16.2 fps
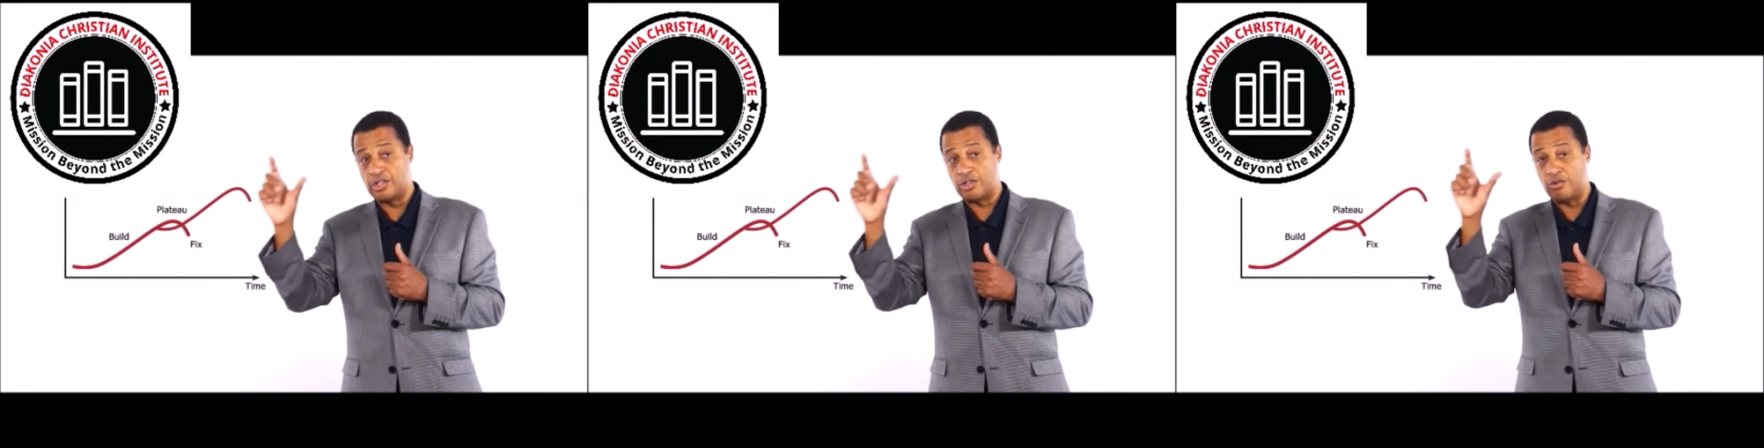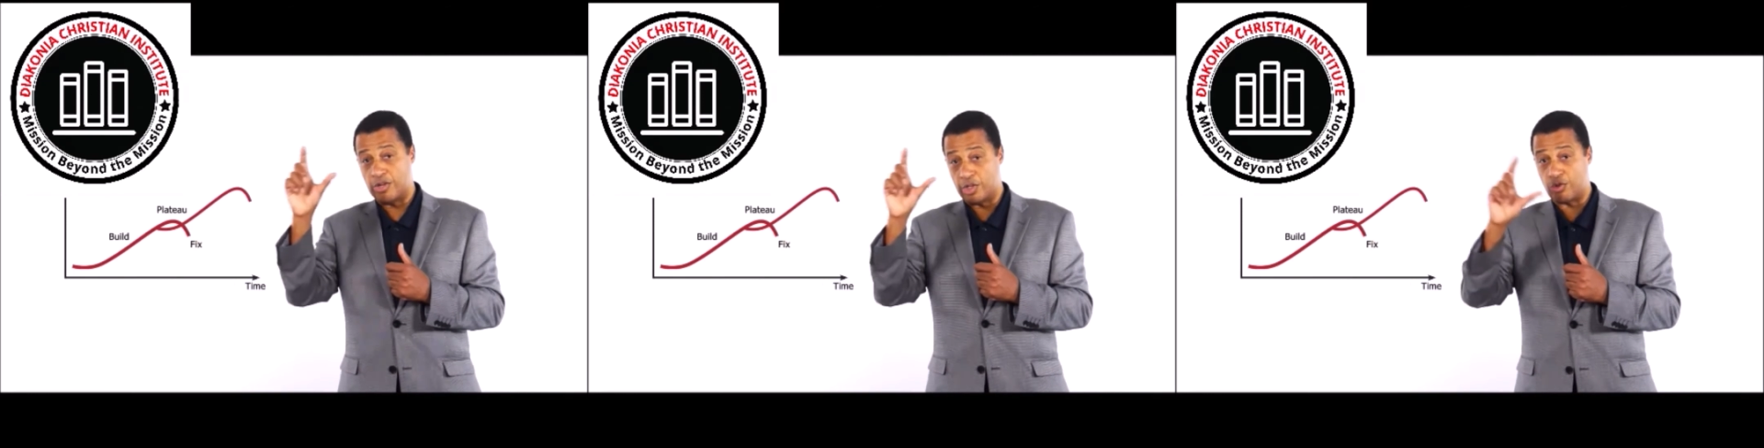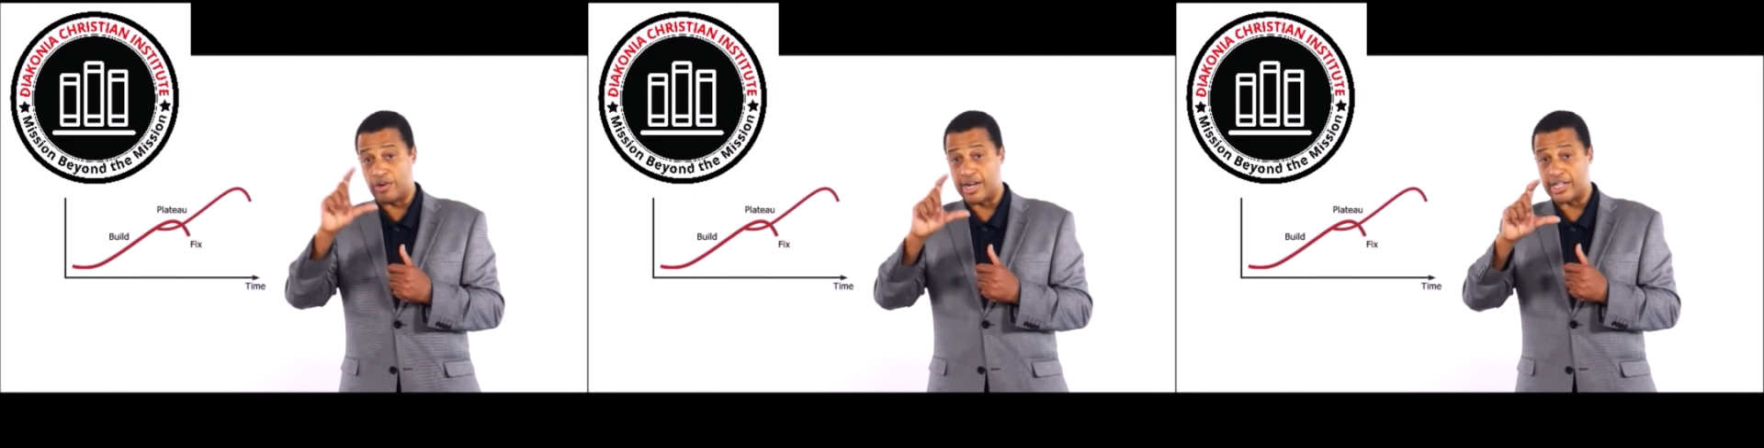to
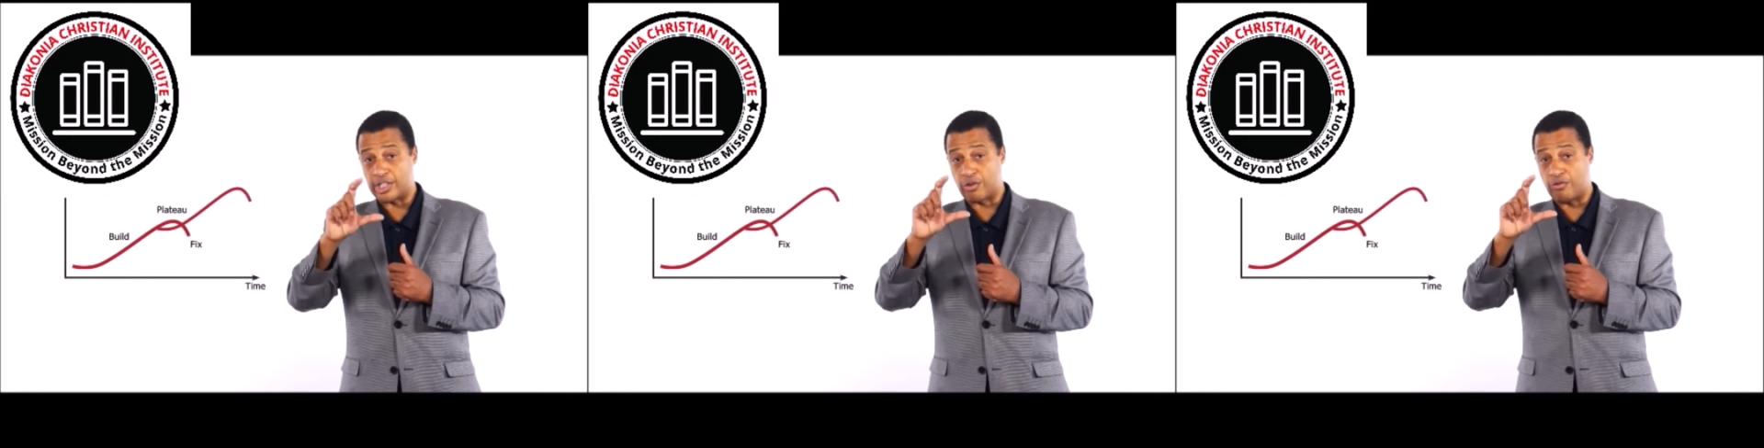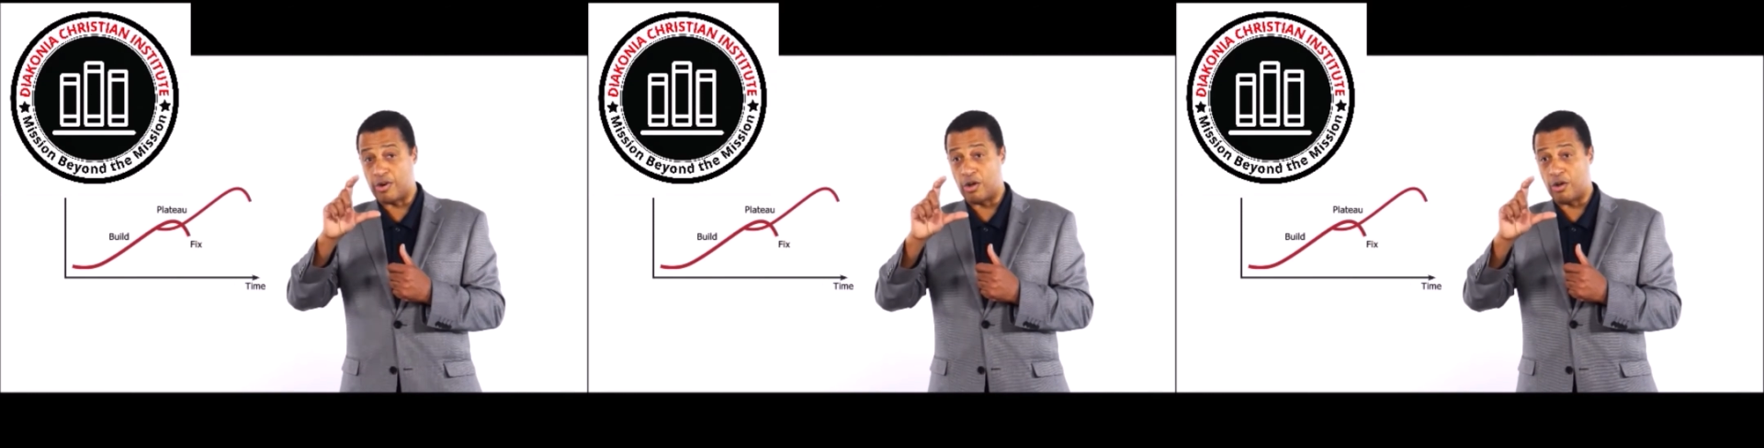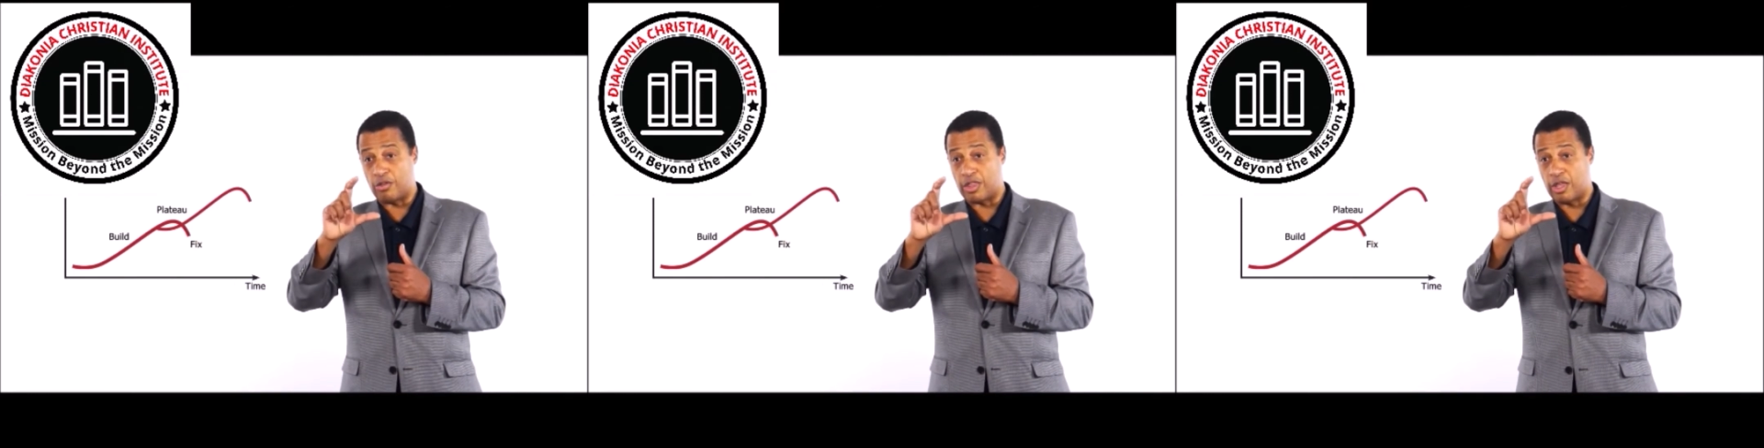address
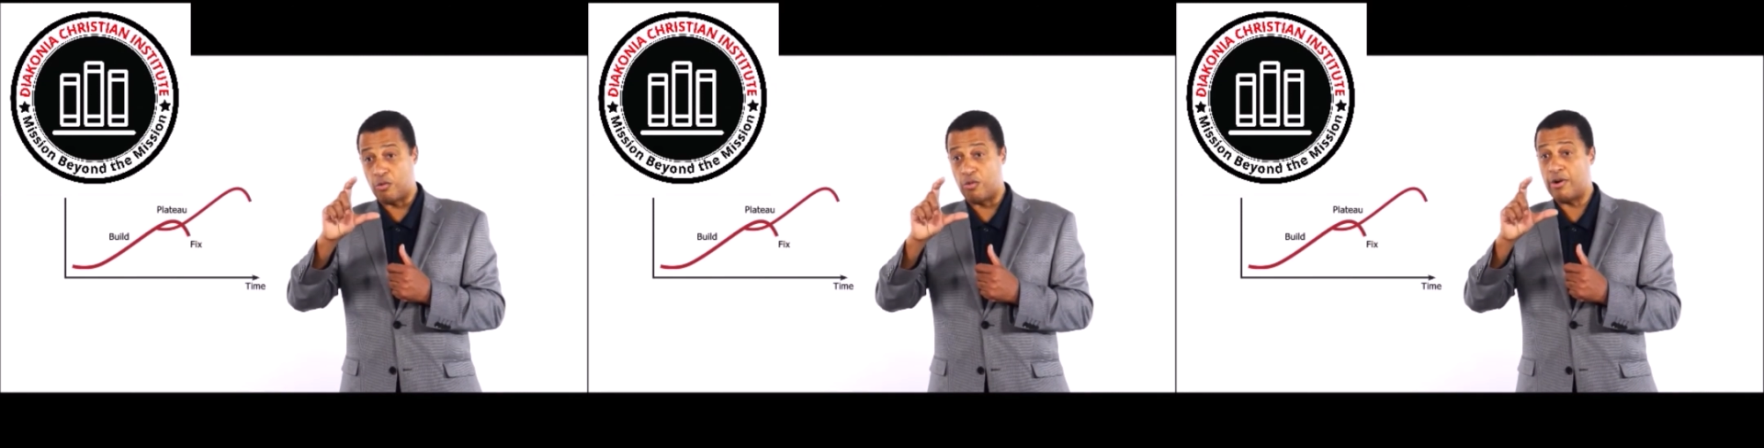growth.